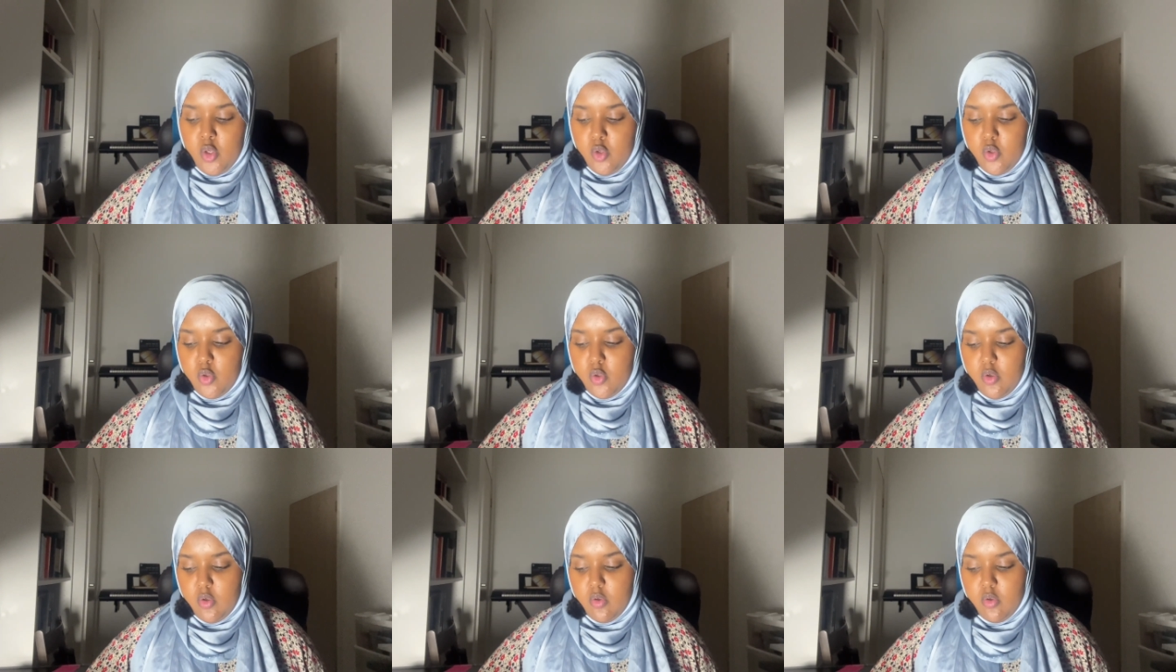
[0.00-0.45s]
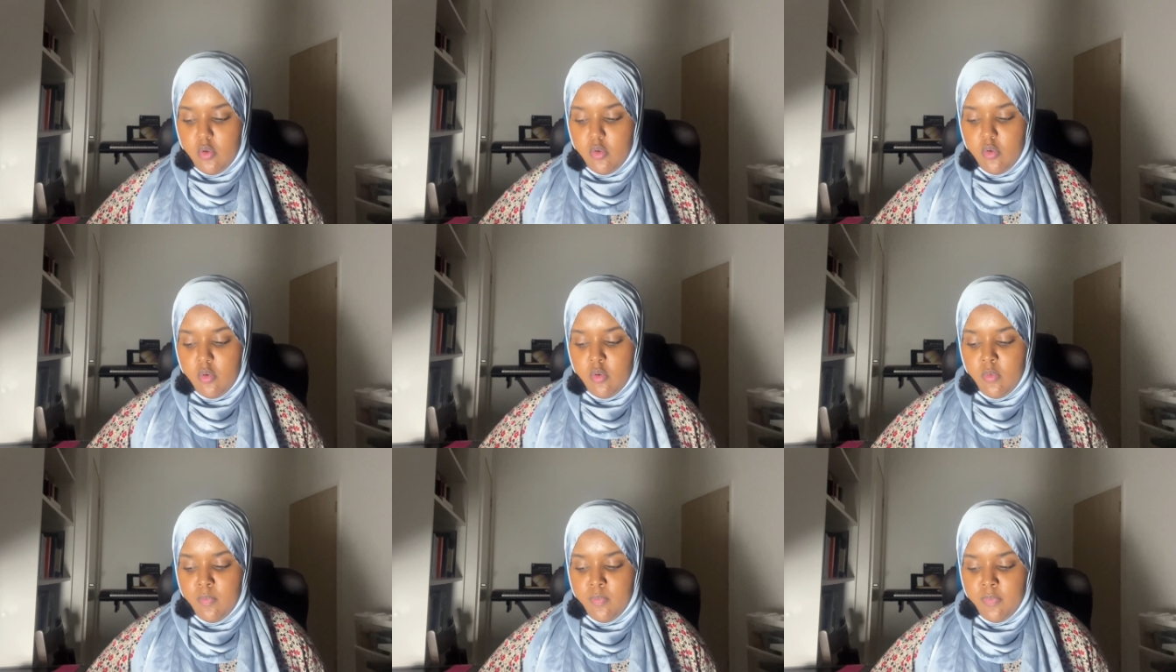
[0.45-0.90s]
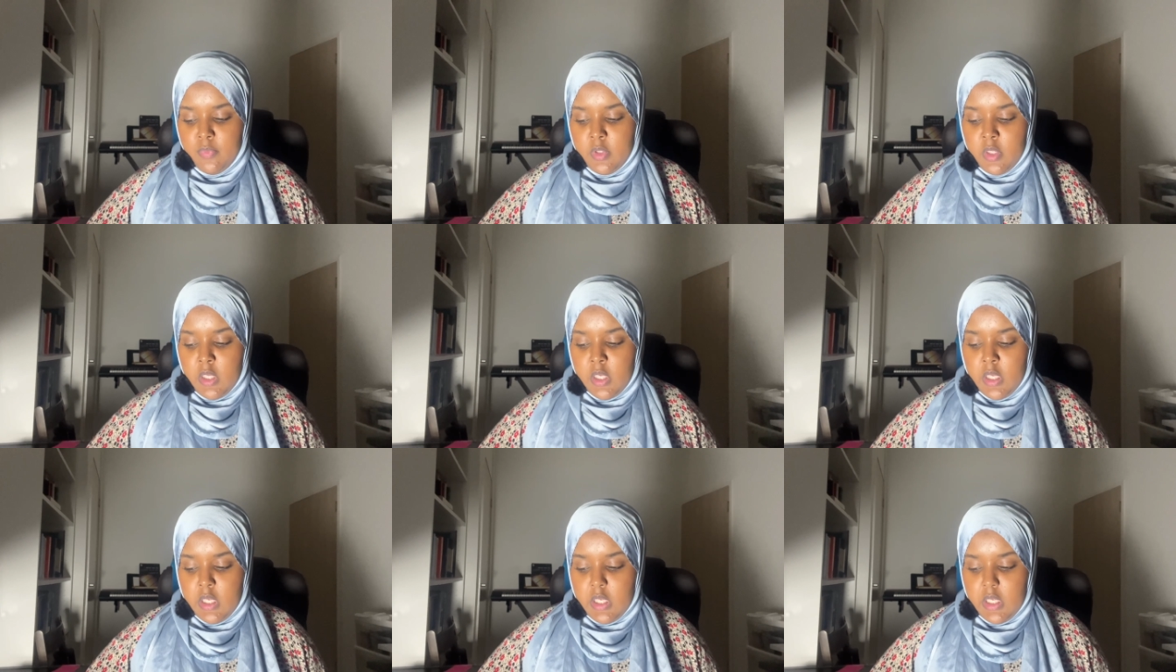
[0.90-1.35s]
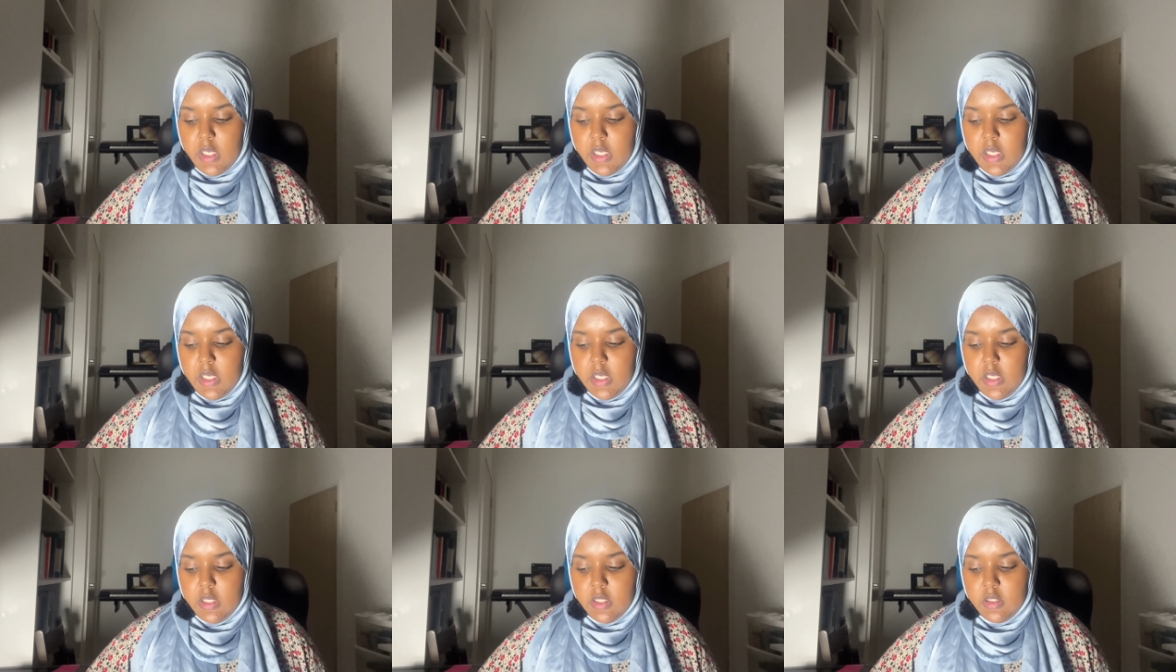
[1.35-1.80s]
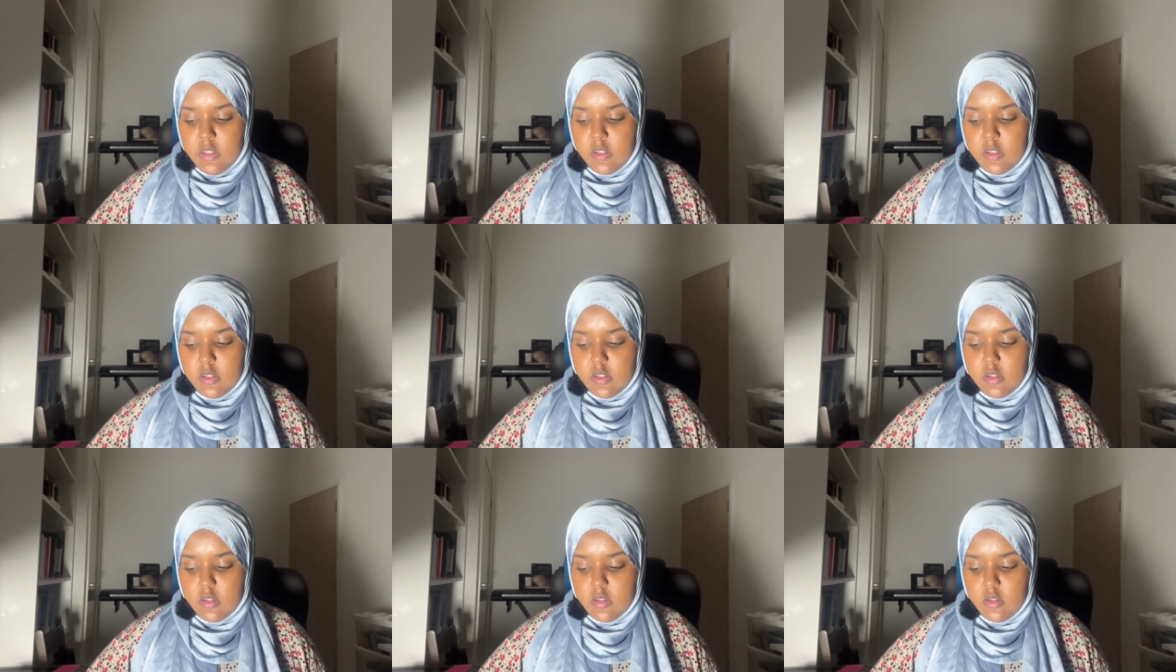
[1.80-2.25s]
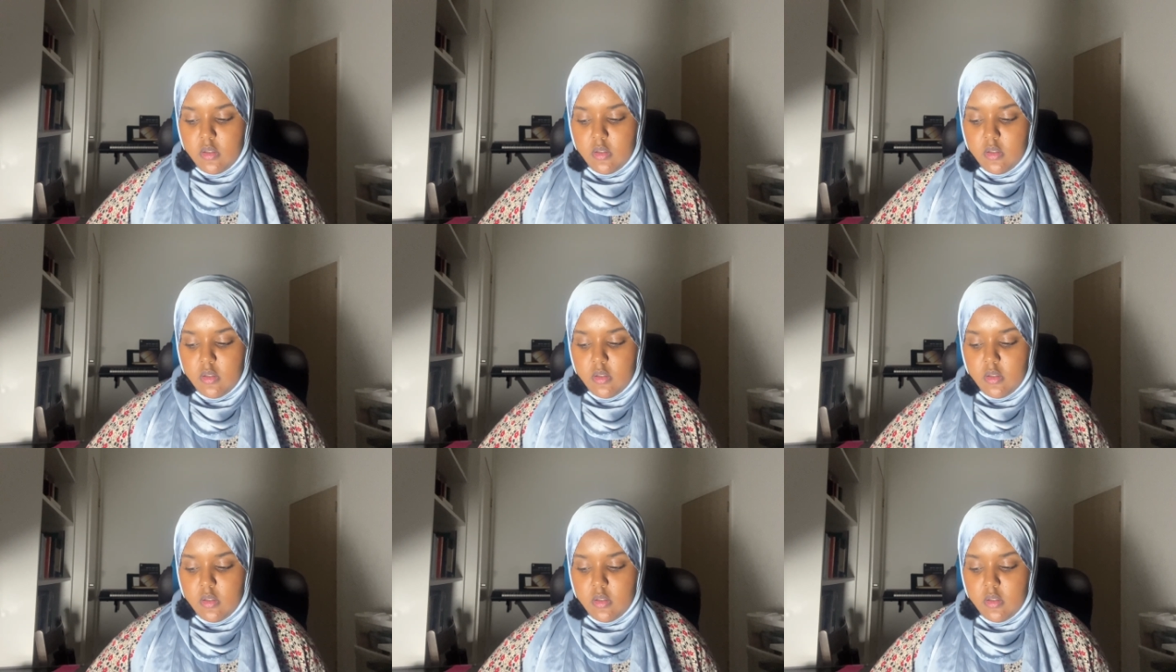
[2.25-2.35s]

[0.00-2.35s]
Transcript: who is